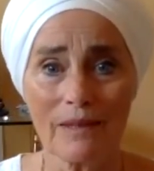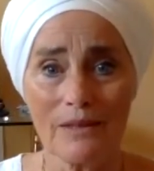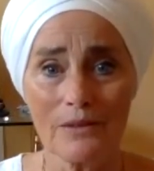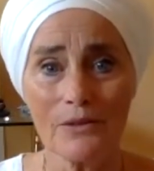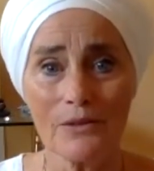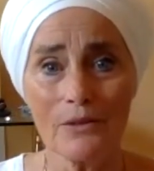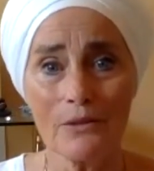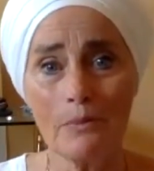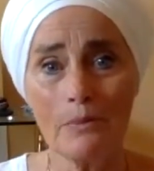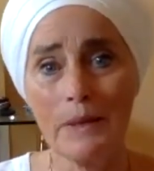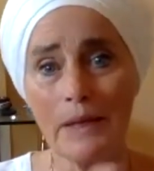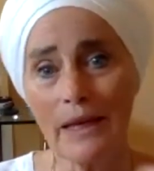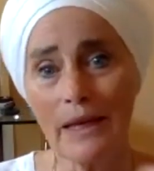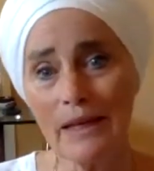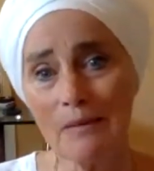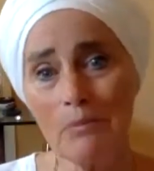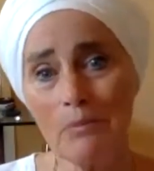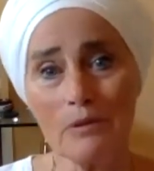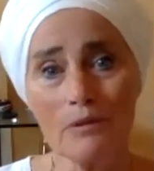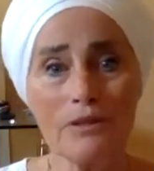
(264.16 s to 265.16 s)
to be
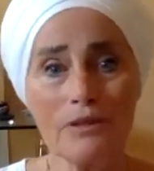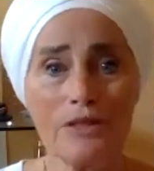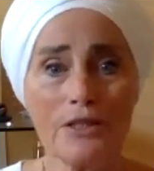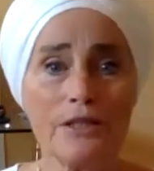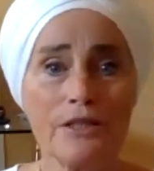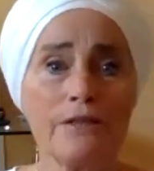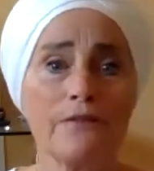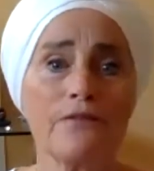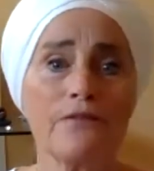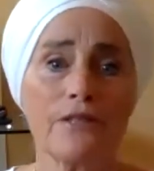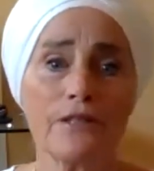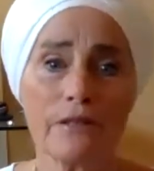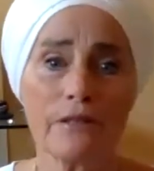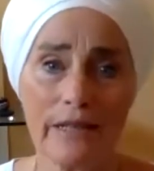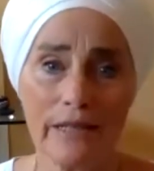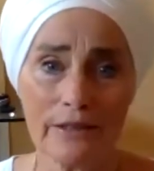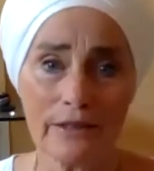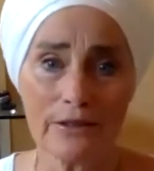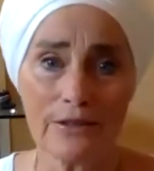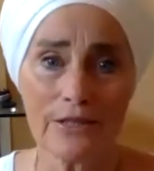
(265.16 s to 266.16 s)
able to shift your
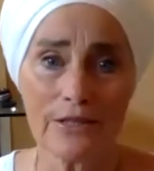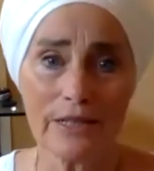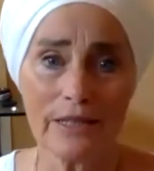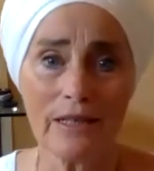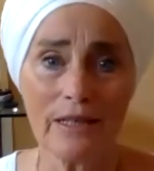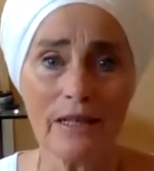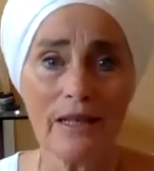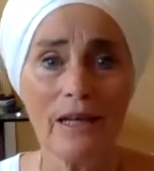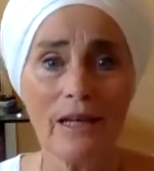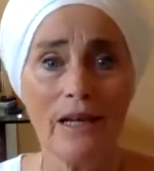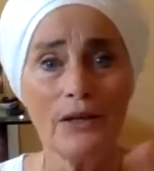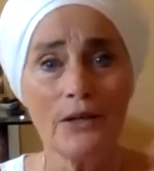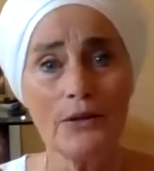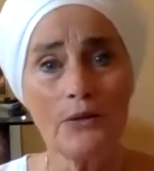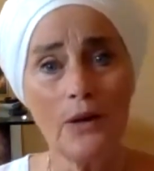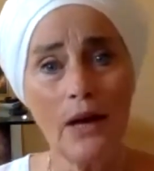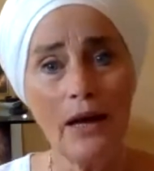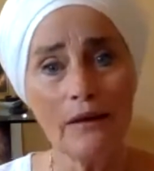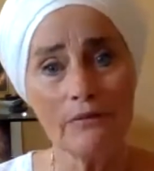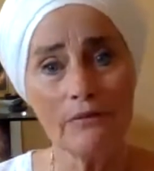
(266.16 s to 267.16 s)
energy. You
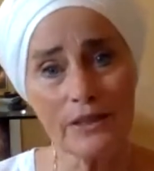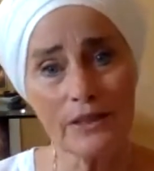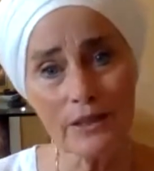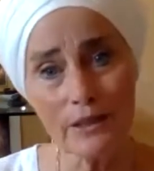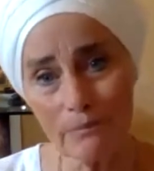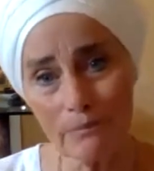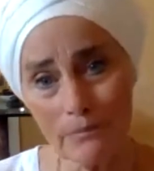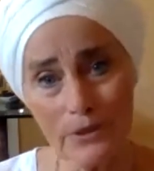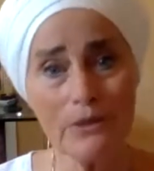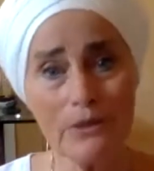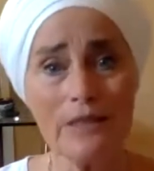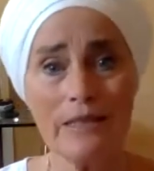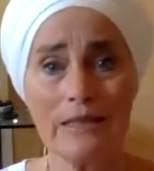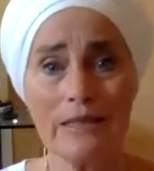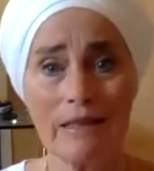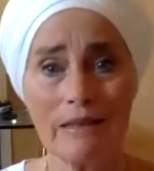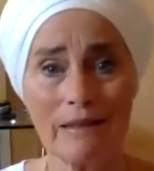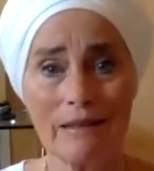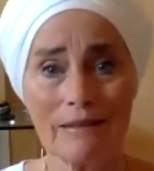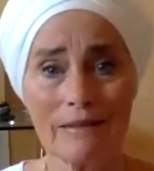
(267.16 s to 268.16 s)
have the
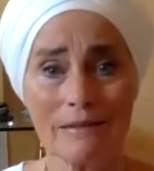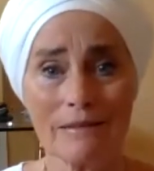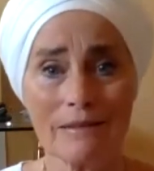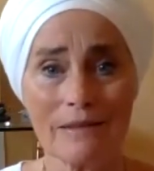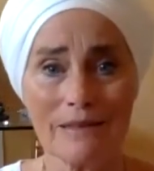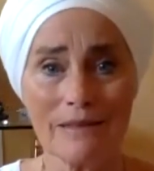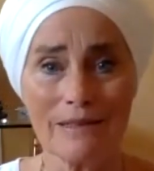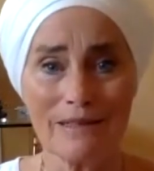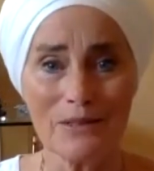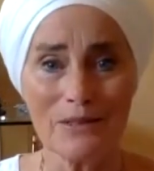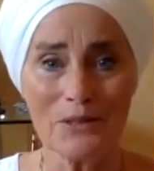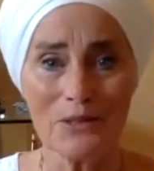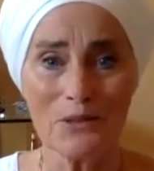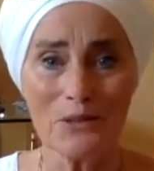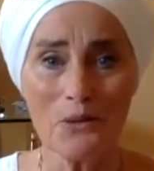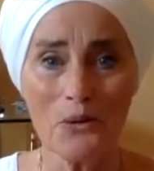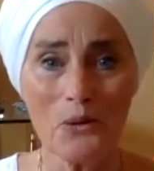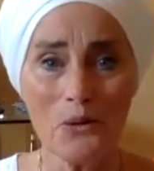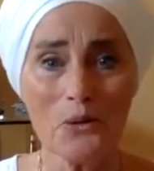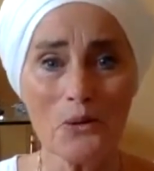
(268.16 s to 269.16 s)
community to
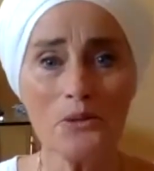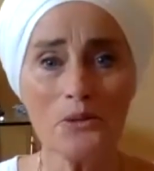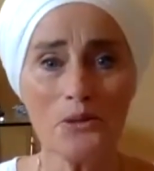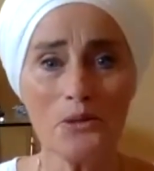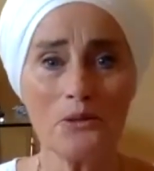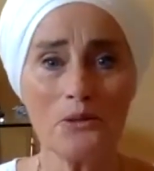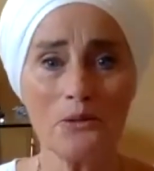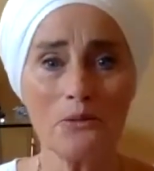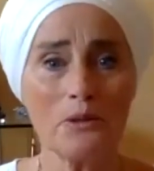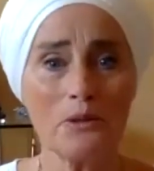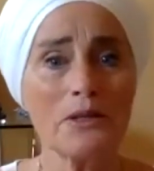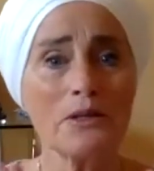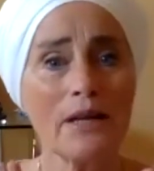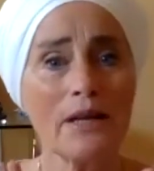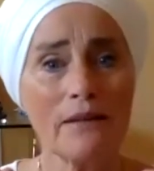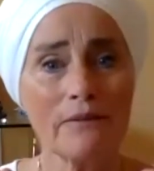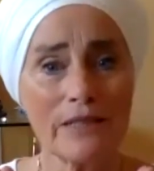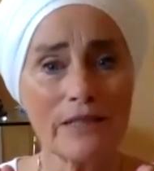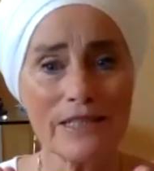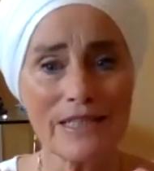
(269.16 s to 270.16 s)
hold you when you're
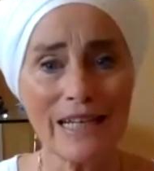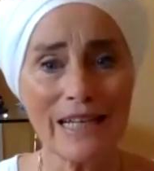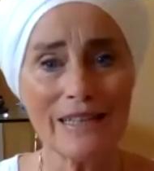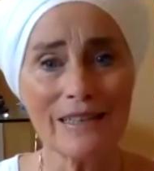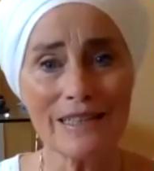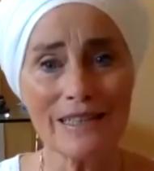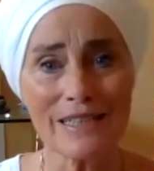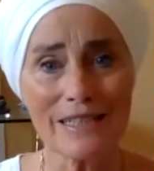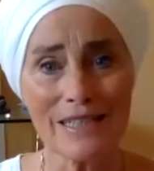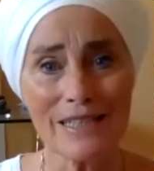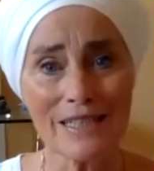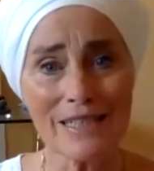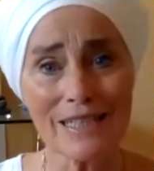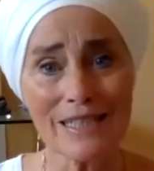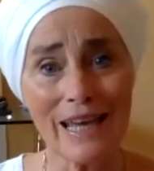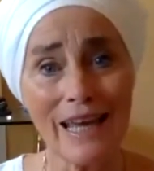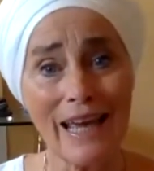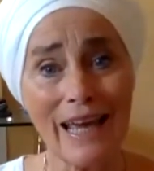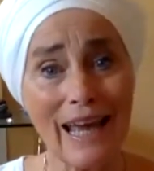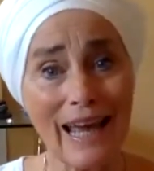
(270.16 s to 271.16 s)
having challenges,
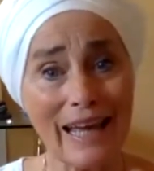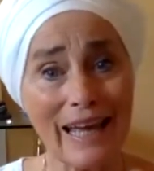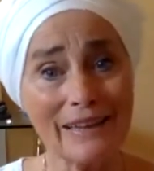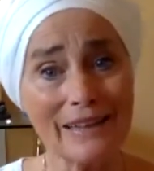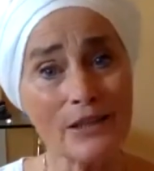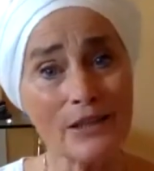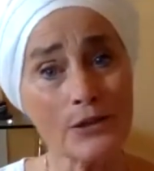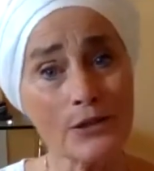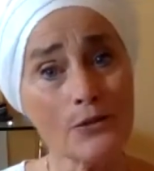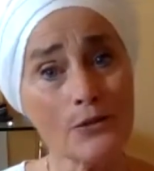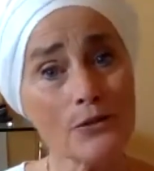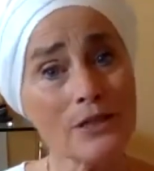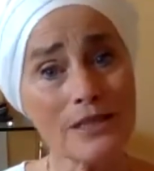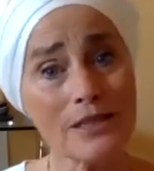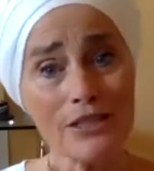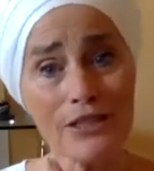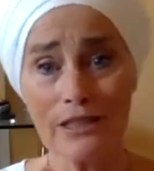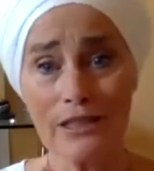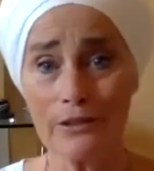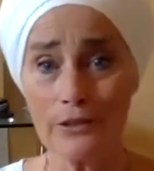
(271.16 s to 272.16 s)
and that you can
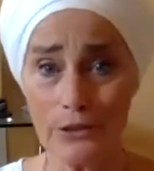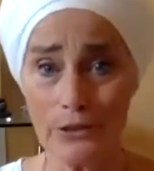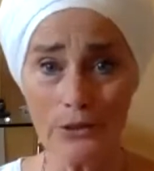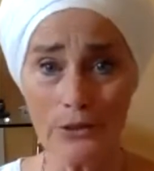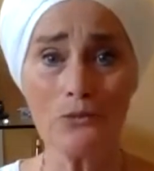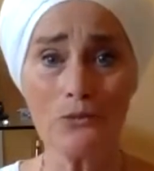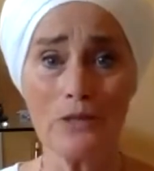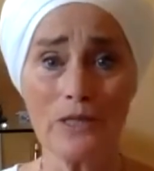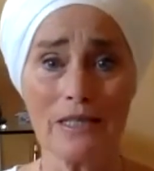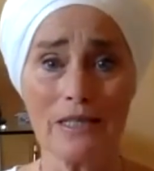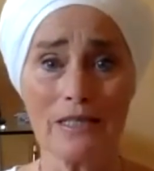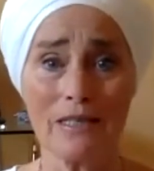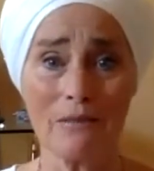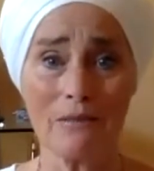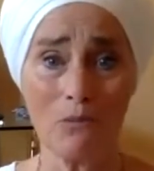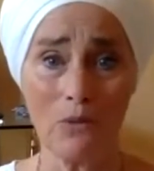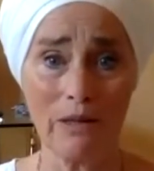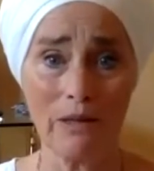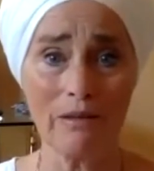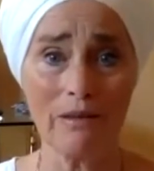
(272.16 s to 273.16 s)
share your wisdom
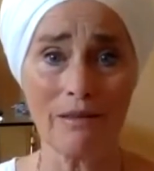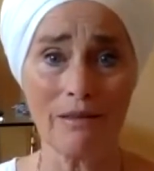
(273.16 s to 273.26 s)
with